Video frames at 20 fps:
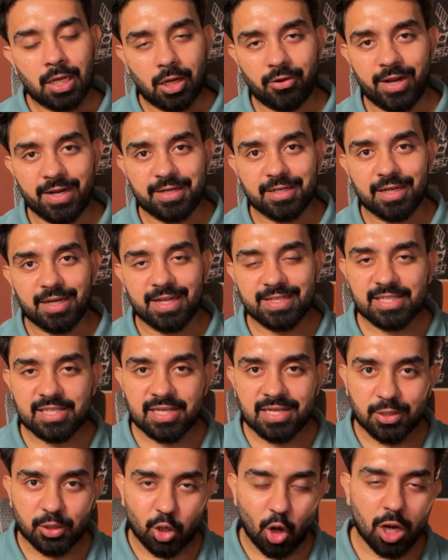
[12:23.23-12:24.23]
All right,
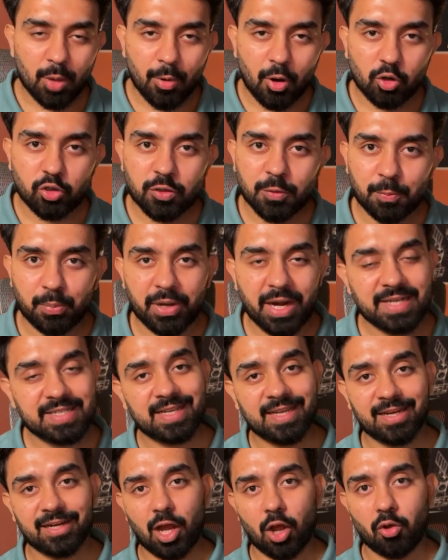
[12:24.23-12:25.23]
let's talk about
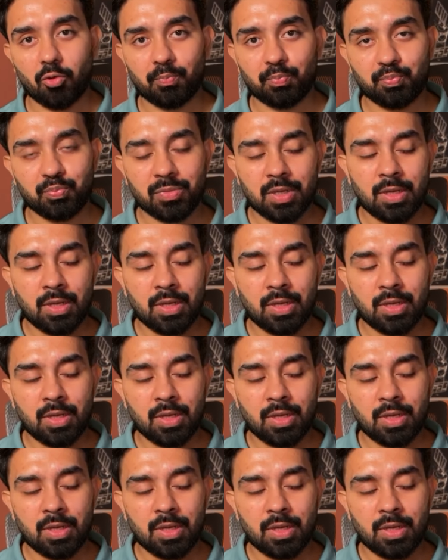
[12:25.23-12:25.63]
pricing now.